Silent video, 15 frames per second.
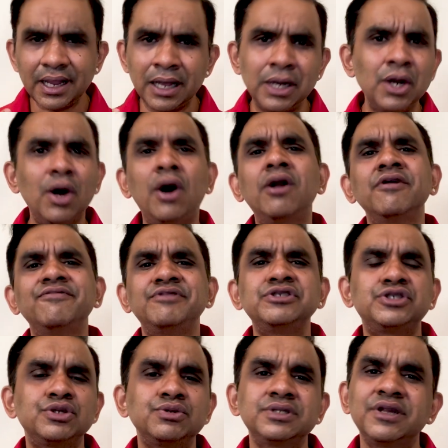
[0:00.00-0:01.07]
a lot of
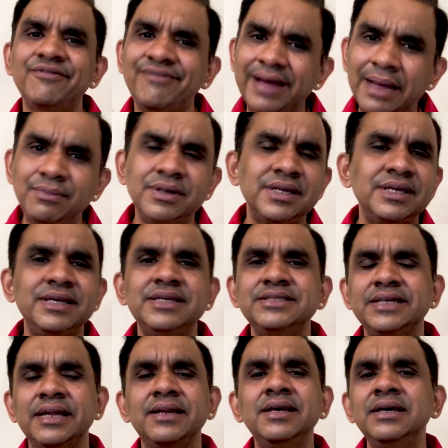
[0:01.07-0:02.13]
issues in families
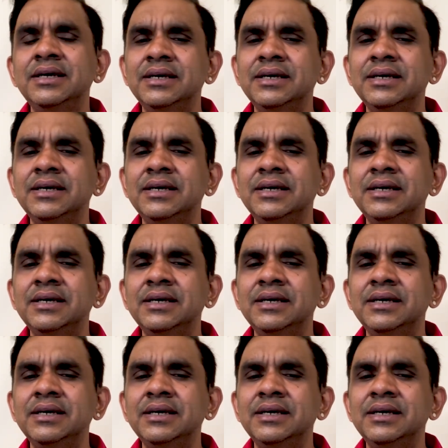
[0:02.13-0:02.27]
and